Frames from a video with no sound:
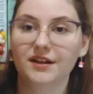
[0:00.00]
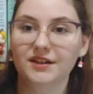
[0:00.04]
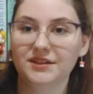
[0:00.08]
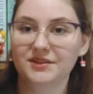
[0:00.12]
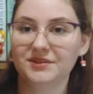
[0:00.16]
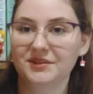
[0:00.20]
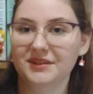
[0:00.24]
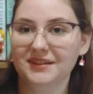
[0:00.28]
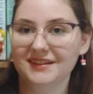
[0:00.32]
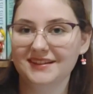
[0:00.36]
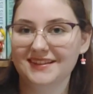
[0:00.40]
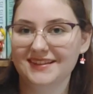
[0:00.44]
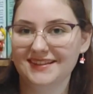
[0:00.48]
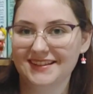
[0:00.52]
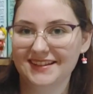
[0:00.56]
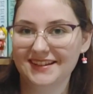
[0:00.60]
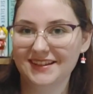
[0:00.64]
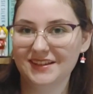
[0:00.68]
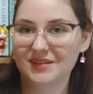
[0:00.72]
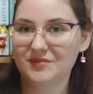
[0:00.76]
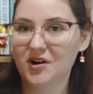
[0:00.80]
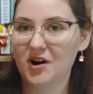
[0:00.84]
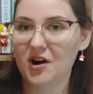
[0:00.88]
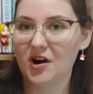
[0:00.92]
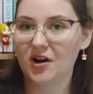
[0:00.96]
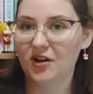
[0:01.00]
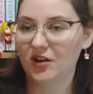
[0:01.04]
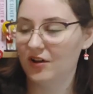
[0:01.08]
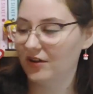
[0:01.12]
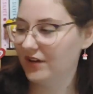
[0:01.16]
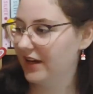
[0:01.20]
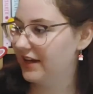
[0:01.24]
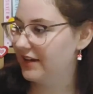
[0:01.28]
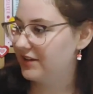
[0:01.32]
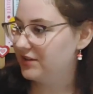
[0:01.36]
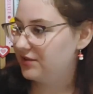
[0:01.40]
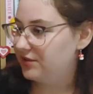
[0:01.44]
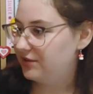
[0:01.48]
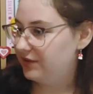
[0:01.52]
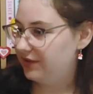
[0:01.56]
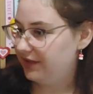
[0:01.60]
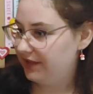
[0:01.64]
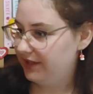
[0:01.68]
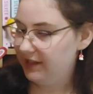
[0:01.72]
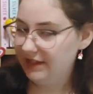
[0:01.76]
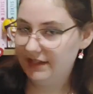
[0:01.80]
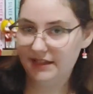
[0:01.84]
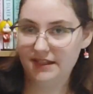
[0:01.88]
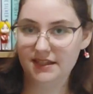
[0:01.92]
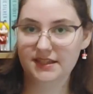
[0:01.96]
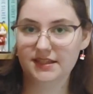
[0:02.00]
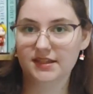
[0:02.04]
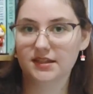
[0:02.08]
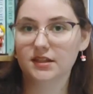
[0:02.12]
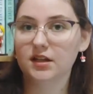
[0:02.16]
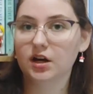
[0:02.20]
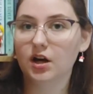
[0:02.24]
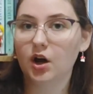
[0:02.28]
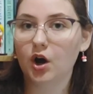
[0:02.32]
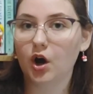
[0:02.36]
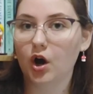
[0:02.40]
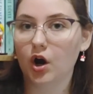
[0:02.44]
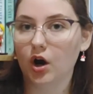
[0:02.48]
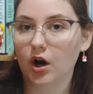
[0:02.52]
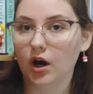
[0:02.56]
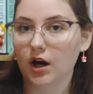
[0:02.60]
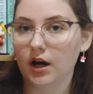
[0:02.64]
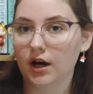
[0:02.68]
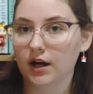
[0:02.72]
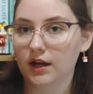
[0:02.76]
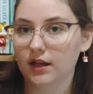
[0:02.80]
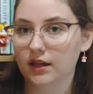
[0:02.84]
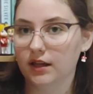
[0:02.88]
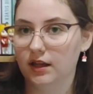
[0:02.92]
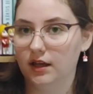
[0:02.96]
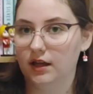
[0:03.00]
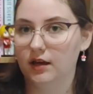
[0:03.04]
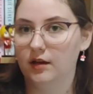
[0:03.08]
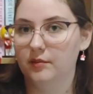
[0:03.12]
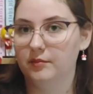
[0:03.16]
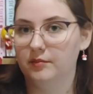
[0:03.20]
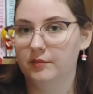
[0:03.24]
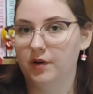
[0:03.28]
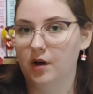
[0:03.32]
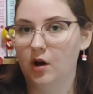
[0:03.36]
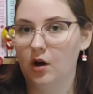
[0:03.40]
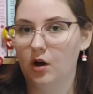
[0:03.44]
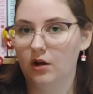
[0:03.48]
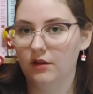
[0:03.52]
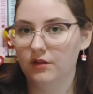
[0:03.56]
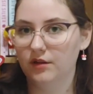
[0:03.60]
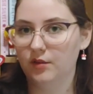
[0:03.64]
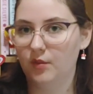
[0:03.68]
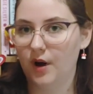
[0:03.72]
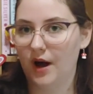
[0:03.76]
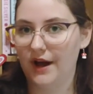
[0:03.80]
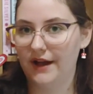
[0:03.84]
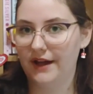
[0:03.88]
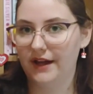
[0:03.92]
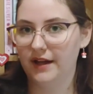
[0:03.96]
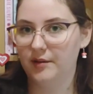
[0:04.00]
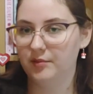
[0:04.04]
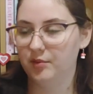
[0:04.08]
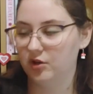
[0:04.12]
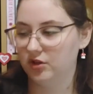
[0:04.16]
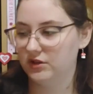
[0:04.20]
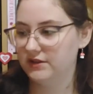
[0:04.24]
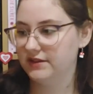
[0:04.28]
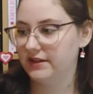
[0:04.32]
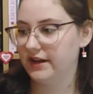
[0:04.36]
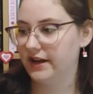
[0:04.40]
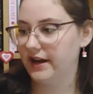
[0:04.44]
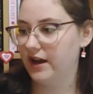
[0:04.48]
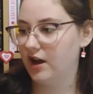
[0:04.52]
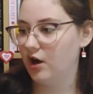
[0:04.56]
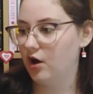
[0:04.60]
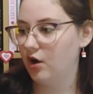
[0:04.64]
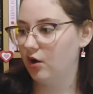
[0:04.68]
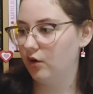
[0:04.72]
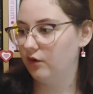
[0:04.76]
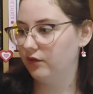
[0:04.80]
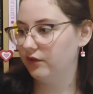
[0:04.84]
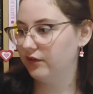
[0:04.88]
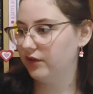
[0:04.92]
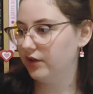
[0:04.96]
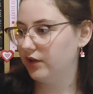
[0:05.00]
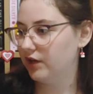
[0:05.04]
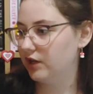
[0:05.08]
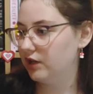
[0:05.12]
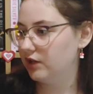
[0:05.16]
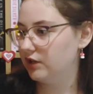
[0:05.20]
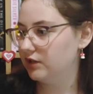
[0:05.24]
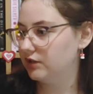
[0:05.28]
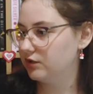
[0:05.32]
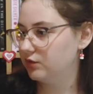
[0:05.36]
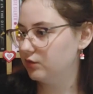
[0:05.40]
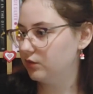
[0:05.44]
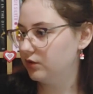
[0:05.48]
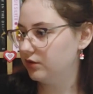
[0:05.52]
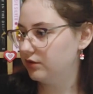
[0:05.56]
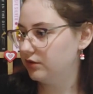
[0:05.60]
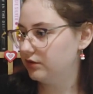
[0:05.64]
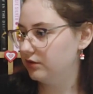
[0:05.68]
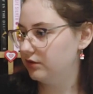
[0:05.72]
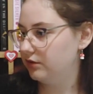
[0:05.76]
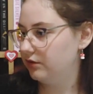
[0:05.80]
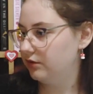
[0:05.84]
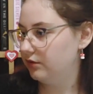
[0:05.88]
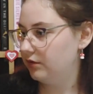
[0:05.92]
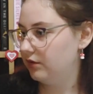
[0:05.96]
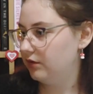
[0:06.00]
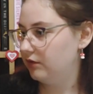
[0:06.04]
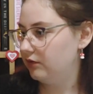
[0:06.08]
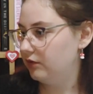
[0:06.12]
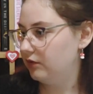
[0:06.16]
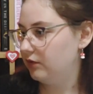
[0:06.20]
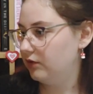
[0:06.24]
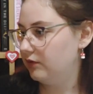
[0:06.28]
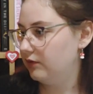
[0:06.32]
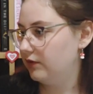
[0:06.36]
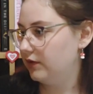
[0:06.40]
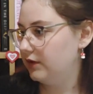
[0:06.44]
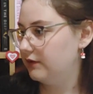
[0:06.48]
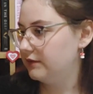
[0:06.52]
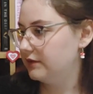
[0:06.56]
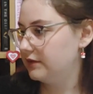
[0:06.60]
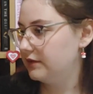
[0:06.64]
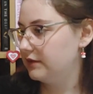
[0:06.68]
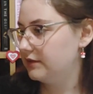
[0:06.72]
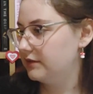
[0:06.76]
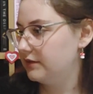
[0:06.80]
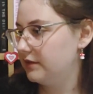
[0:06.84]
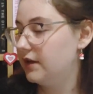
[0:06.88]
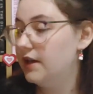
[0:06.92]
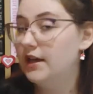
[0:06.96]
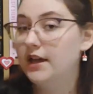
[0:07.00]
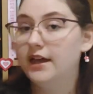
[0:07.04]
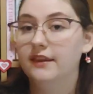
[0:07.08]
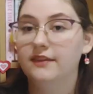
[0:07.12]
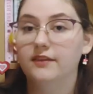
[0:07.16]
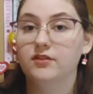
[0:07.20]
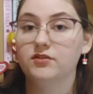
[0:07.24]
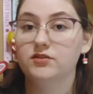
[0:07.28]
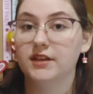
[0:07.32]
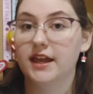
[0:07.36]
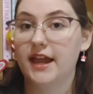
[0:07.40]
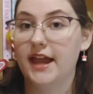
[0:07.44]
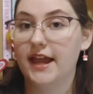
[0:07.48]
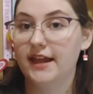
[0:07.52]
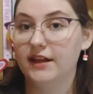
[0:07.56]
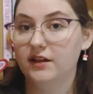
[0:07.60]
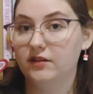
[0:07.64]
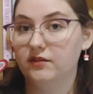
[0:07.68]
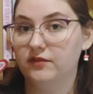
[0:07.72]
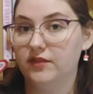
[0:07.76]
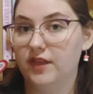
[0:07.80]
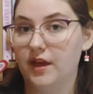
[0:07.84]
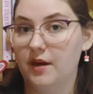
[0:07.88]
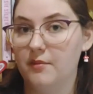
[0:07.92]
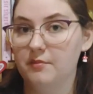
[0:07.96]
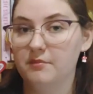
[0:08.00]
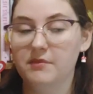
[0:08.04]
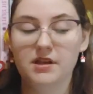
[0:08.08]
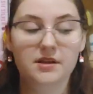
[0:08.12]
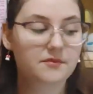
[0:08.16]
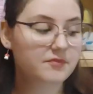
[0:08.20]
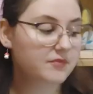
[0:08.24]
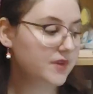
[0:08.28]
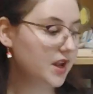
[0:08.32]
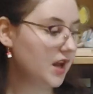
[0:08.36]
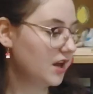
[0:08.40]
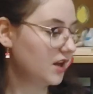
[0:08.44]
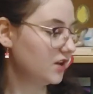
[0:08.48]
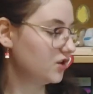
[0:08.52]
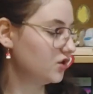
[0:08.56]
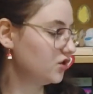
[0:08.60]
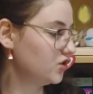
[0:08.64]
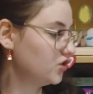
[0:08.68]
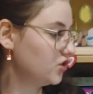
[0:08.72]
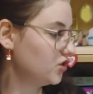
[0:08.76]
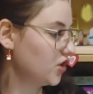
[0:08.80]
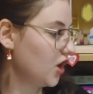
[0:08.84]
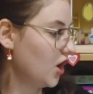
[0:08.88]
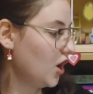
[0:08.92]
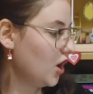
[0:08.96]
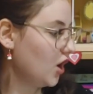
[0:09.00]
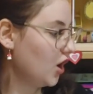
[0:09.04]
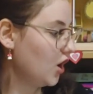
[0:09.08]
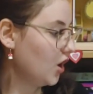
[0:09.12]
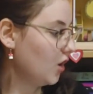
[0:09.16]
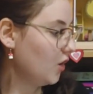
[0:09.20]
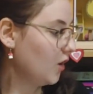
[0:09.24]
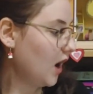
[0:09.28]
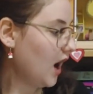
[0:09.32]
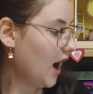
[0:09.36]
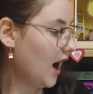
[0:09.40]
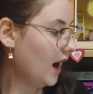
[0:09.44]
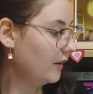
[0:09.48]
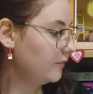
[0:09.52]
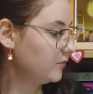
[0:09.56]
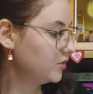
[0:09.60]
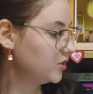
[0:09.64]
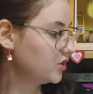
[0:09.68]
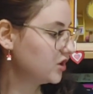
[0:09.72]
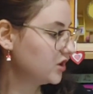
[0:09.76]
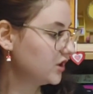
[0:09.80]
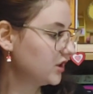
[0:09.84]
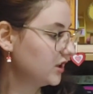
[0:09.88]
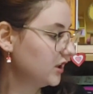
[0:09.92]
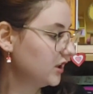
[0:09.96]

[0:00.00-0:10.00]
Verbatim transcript: You can see them all. Okay, so these are um, all the YA books that I own. There's one, two, three, four, five, six. There's eight of them. So I'm just